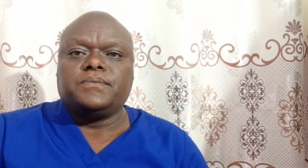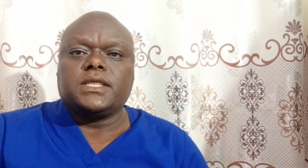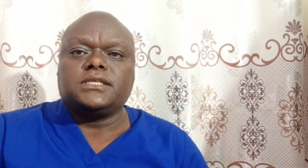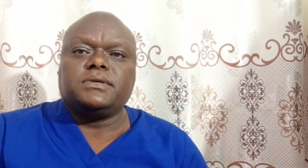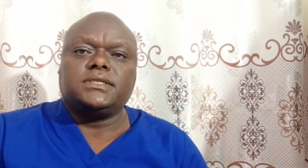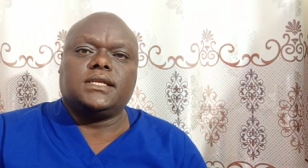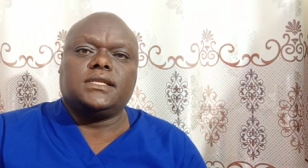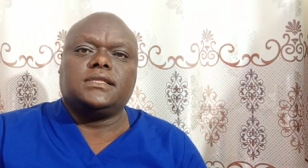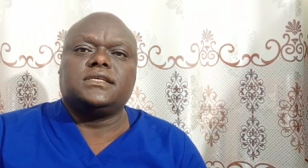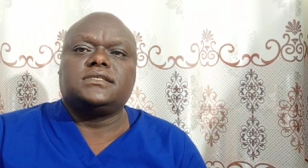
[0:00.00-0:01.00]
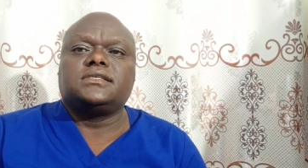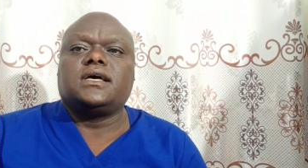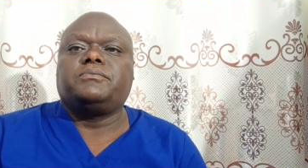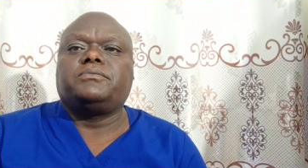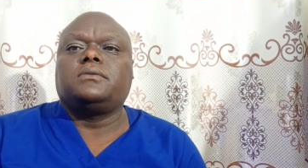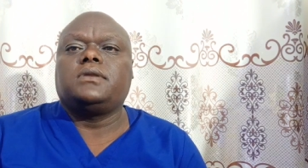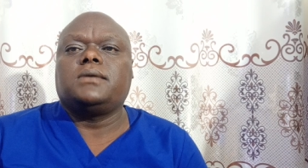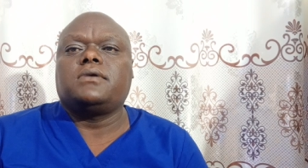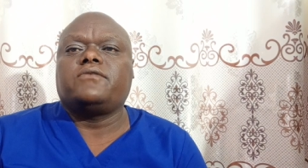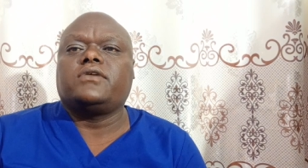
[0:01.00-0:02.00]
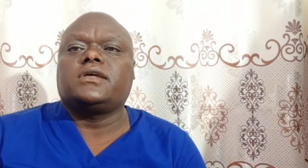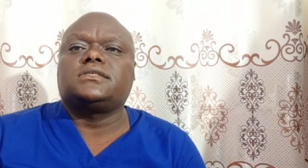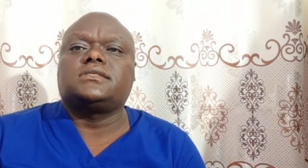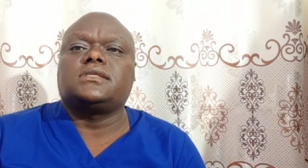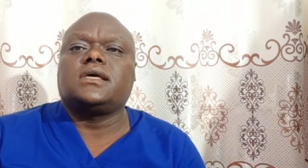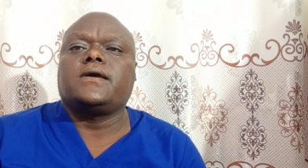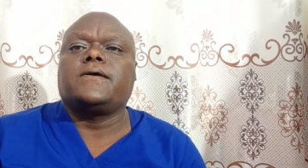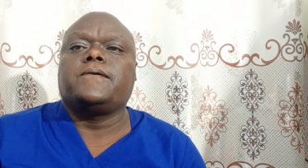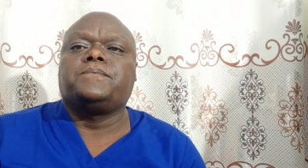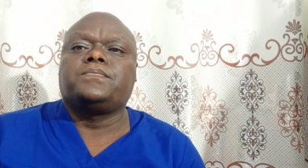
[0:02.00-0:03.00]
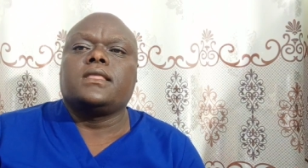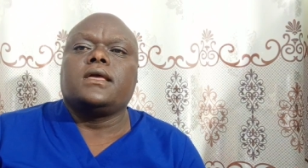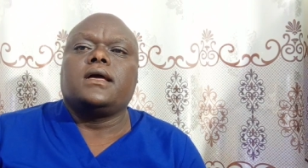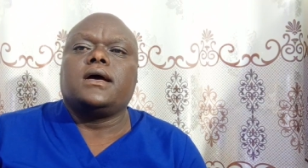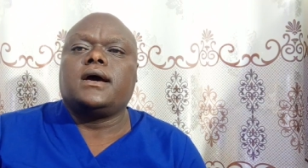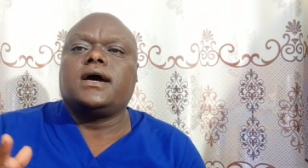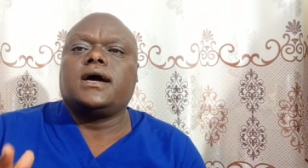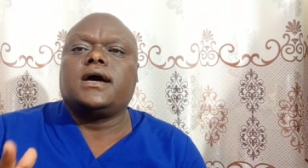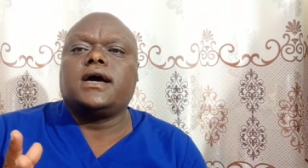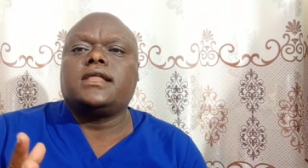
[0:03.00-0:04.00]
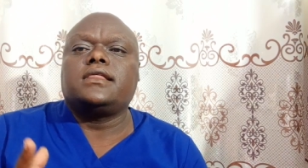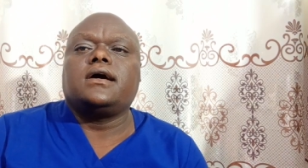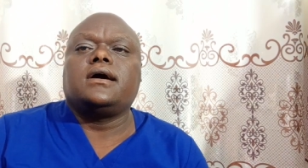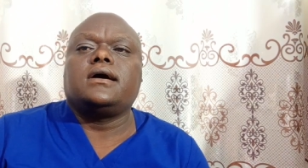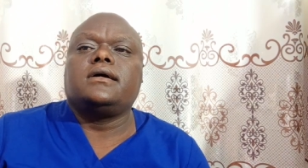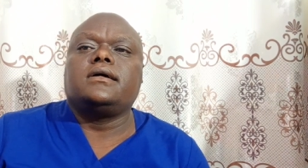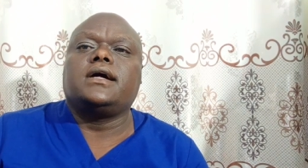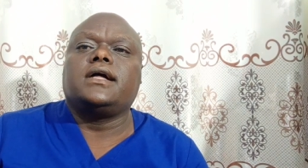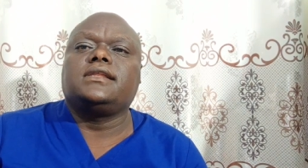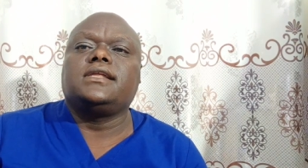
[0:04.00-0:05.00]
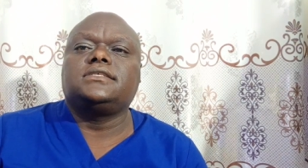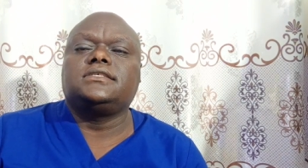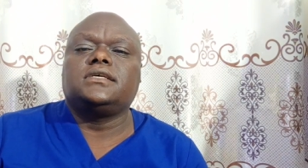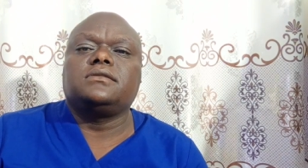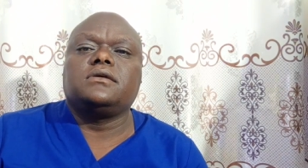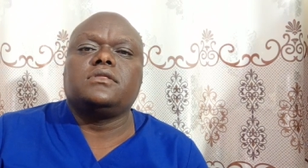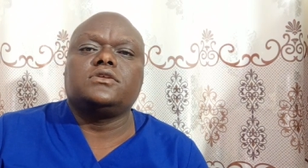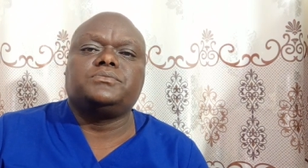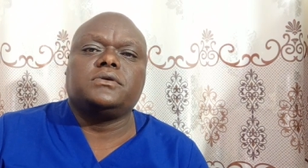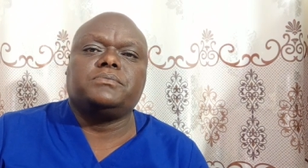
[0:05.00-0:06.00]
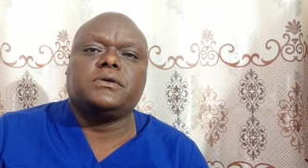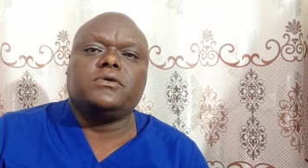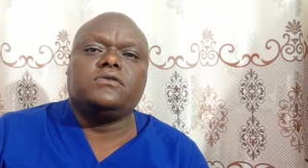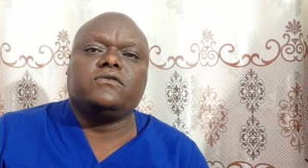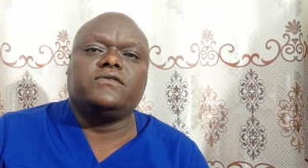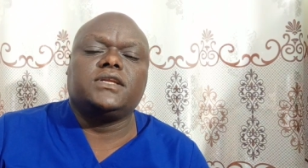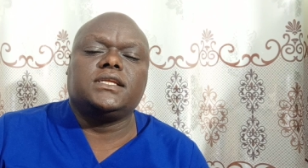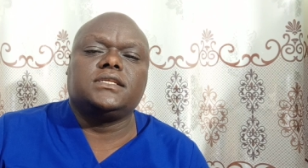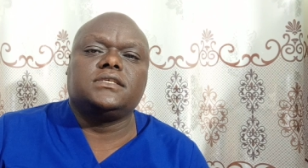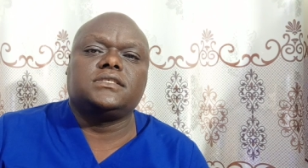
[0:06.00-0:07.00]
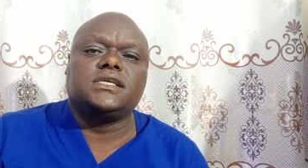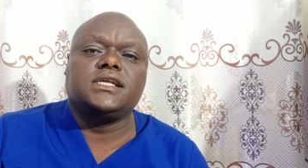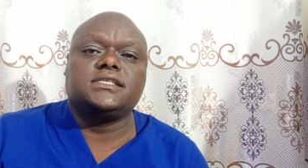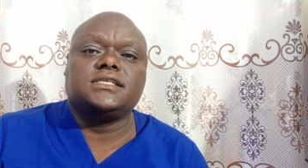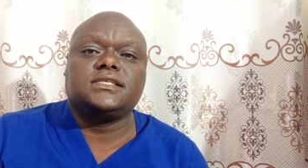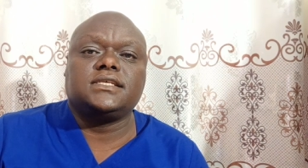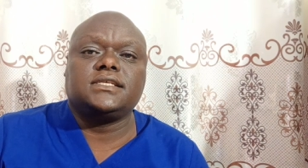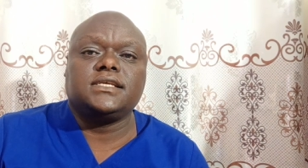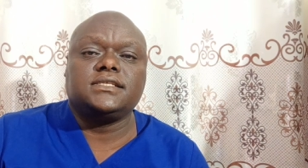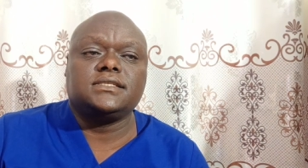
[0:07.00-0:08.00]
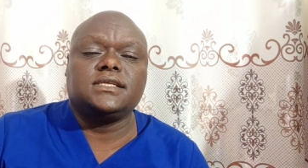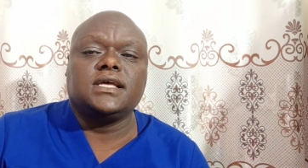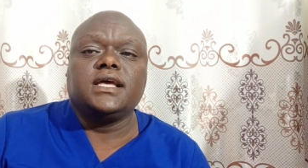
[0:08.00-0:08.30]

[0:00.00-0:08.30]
Especially this uh, problem affects the uh, uh, athletic, the, those people involved in strenuous exercises,